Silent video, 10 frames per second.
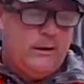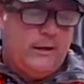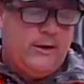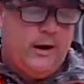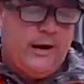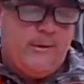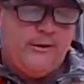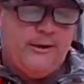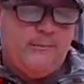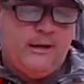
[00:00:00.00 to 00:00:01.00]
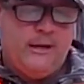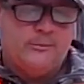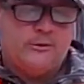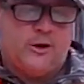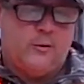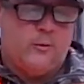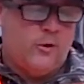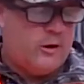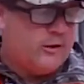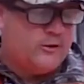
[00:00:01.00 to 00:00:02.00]
He grab all them limbs, starting
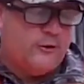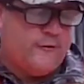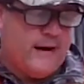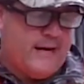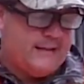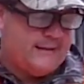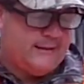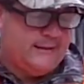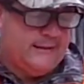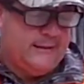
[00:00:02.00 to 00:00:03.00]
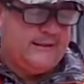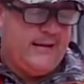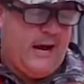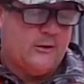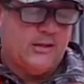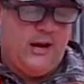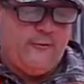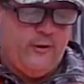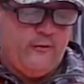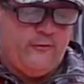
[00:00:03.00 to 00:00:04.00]
working so fast. His house
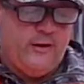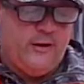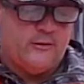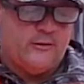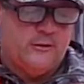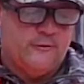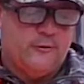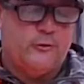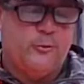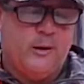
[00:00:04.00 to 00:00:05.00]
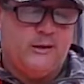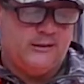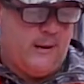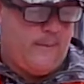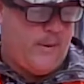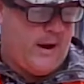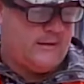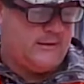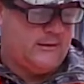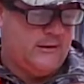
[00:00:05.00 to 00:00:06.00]
halfway finished, but too much time
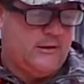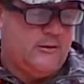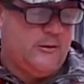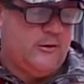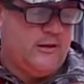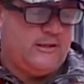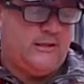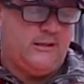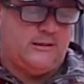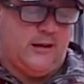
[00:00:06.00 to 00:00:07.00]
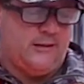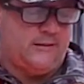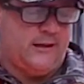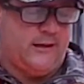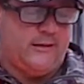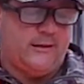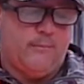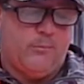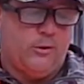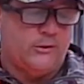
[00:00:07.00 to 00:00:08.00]
passed. Ulysse, he started thinking, them
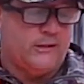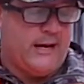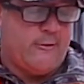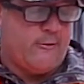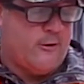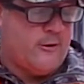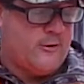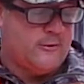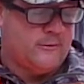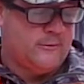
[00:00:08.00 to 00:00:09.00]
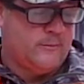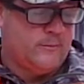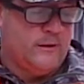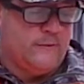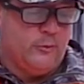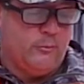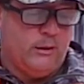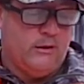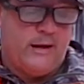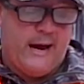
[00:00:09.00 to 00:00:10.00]
boys got it wrong. If you
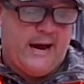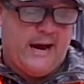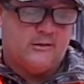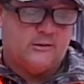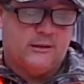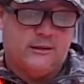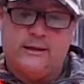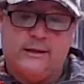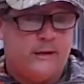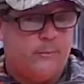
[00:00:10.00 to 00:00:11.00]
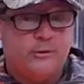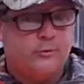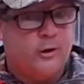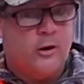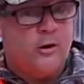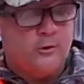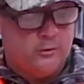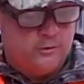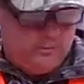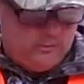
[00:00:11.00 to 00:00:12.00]
build a house, then it gotta be strong.